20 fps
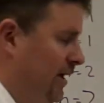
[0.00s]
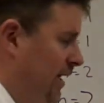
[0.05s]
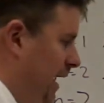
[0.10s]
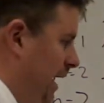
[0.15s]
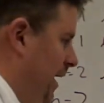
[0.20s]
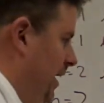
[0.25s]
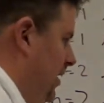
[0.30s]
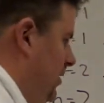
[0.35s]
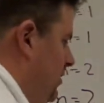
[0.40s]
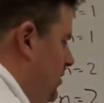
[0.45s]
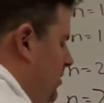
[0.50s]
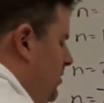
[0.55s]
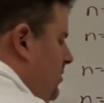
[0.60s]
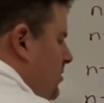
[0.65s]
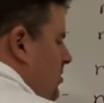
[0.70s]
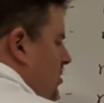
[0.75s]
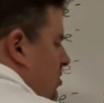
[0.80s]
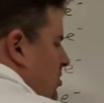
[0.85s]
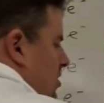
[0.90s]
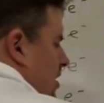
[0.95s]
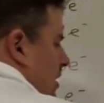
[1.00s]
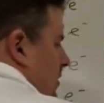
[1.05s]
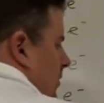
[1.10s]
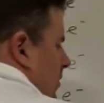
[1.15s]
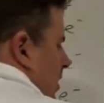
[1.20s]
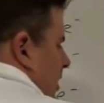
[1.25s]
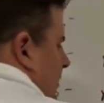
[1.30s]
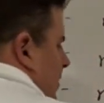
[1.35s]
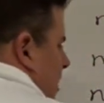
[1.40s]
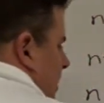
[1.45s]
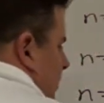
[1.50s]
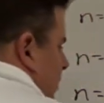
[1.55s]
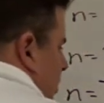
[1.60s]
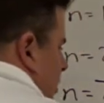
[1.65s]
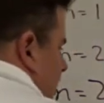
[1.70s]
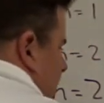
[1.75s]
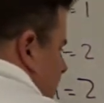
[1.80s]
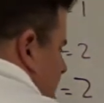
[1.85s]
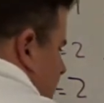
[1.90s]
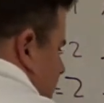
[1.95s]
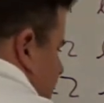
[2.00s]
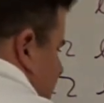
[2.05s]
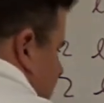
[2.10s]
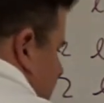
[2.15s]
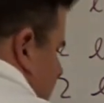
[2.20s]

And generally people look at this and